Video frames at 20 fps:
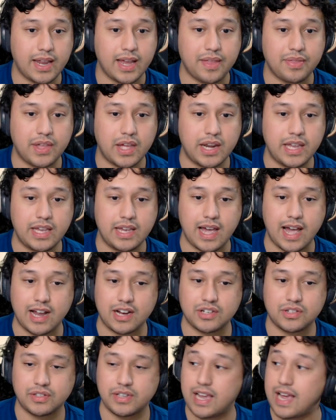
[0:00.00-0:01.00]
And then he
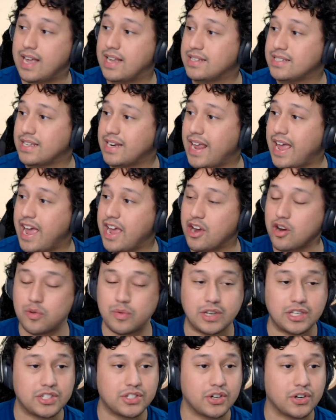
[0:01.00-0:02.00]
actually has an
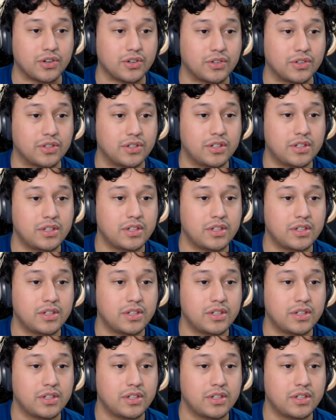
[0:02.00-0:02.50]
AoE circle.